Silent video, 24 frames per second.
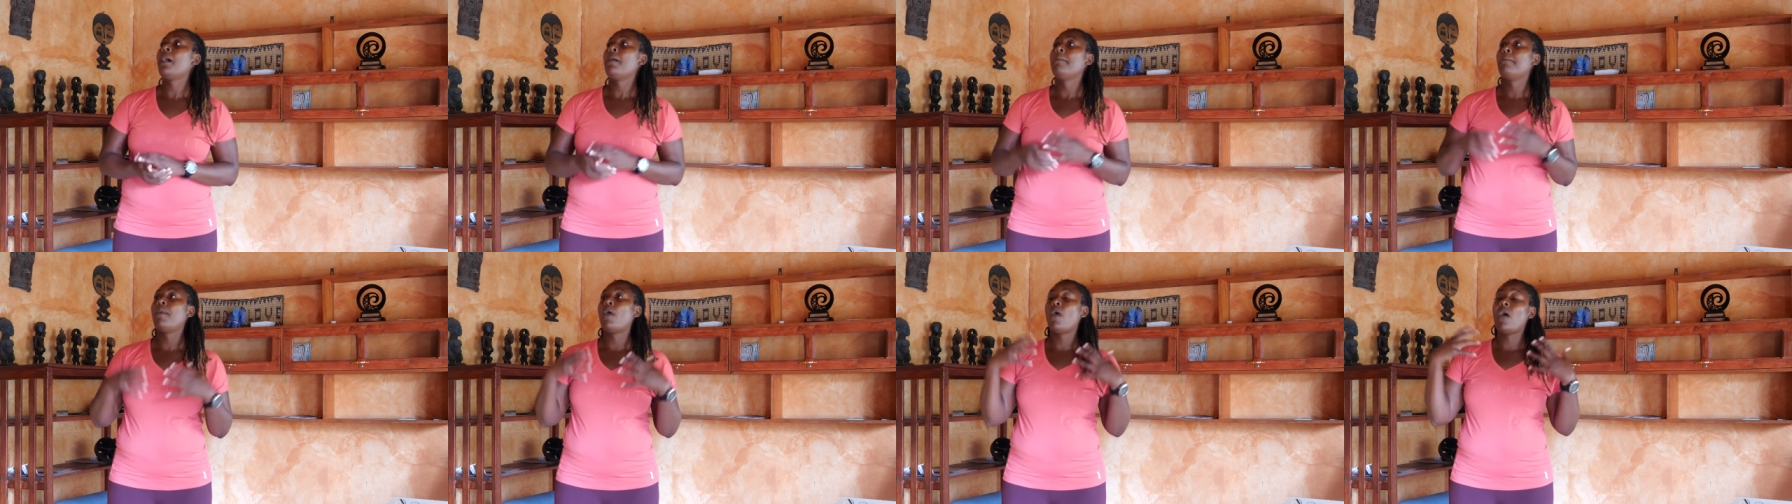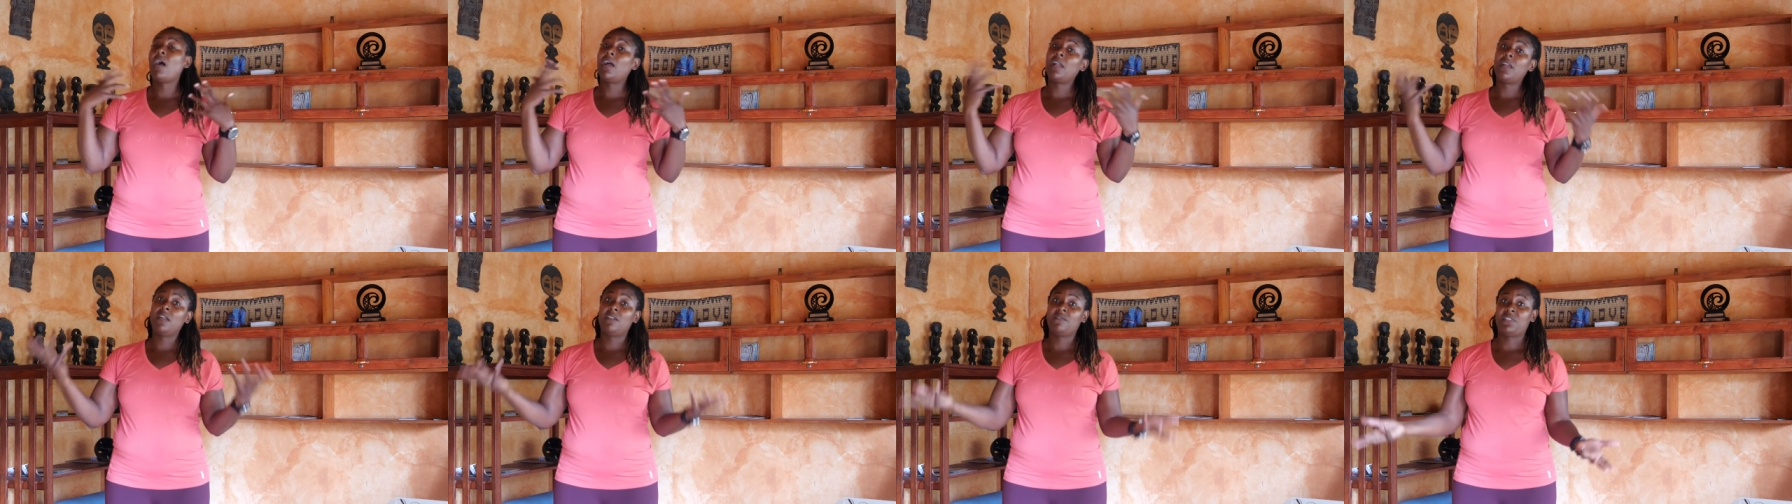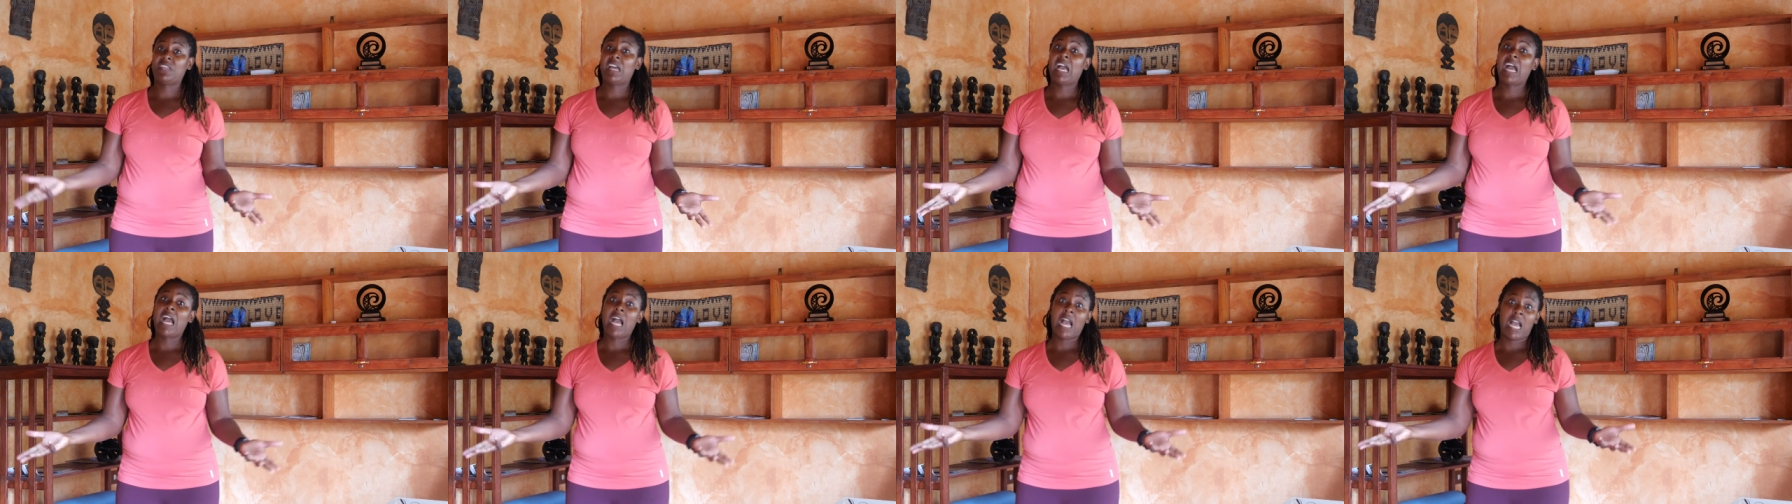But I love
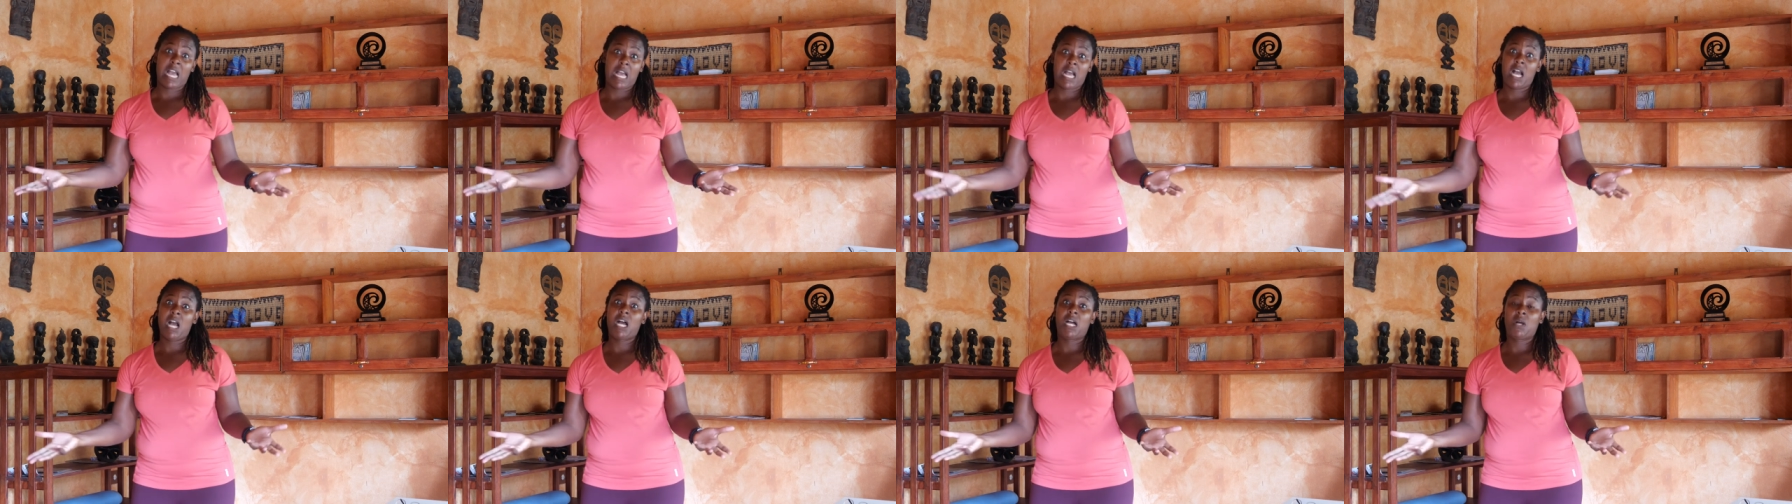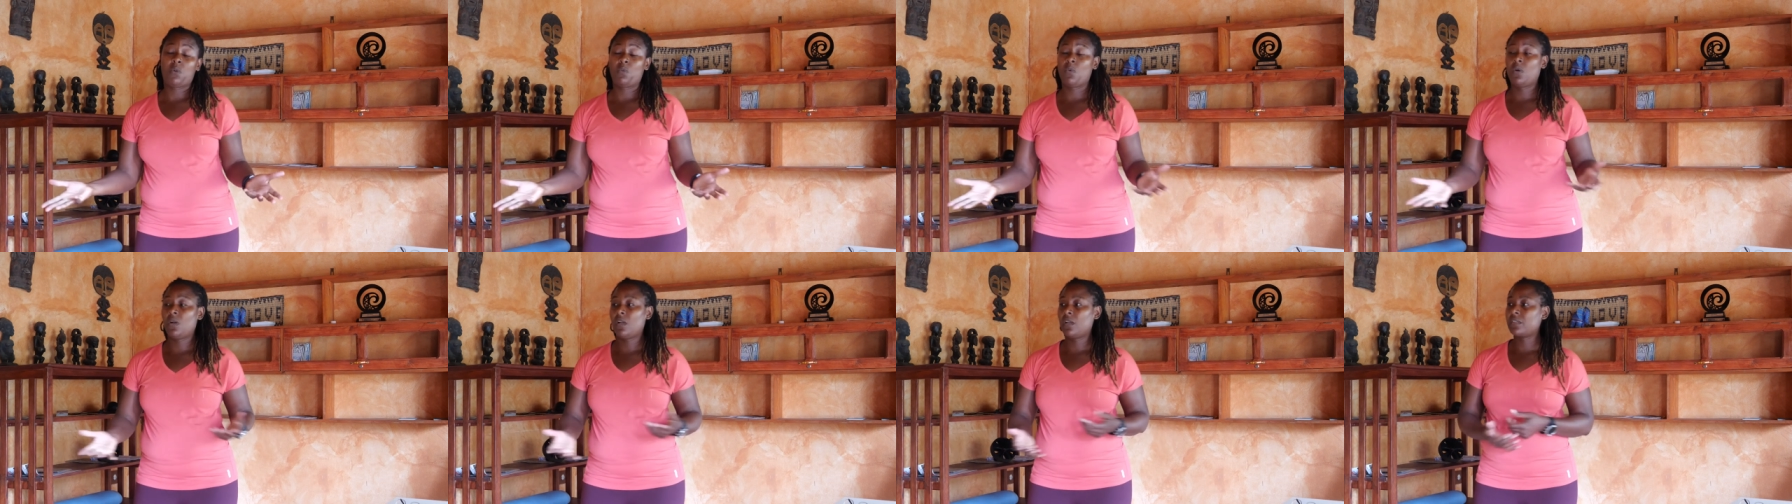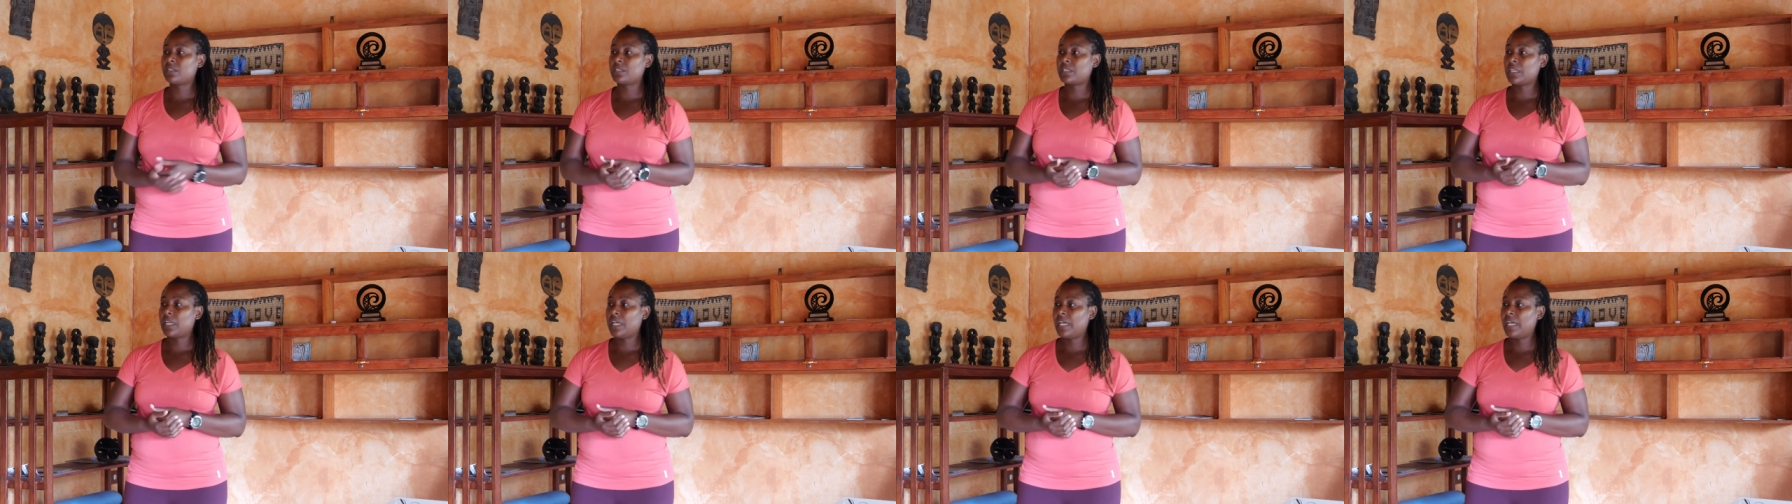the artworks